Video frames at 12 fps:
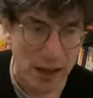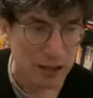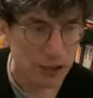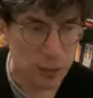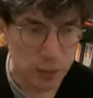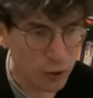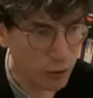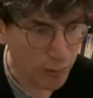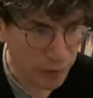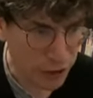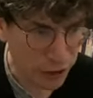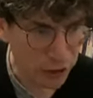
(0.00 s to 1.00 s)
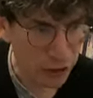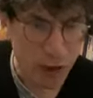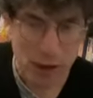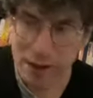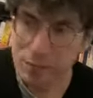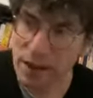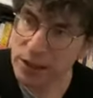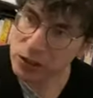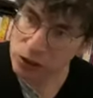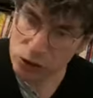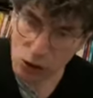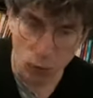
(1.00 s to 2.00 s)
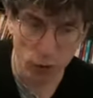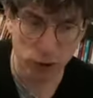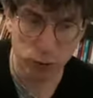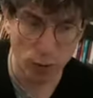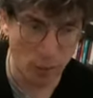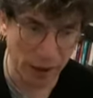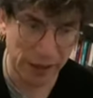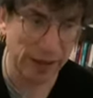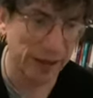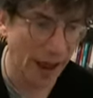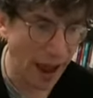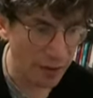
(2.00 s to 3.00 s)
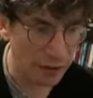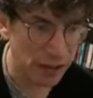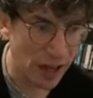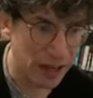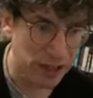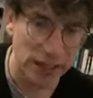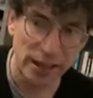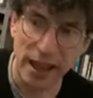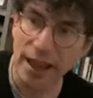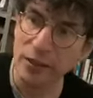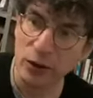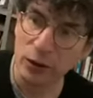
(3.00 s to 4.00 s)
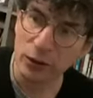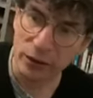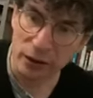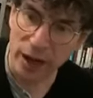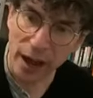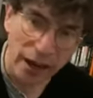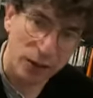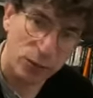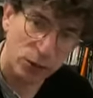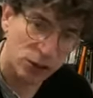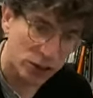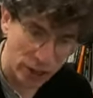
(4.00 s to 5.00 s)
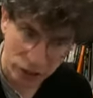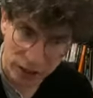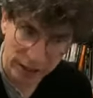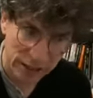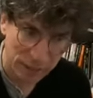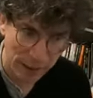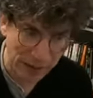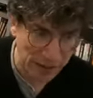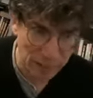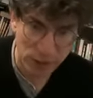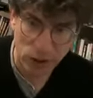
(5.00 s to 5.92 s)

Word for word: Subscriptions make so much more money than advertising, and they're, they're kind of recession independent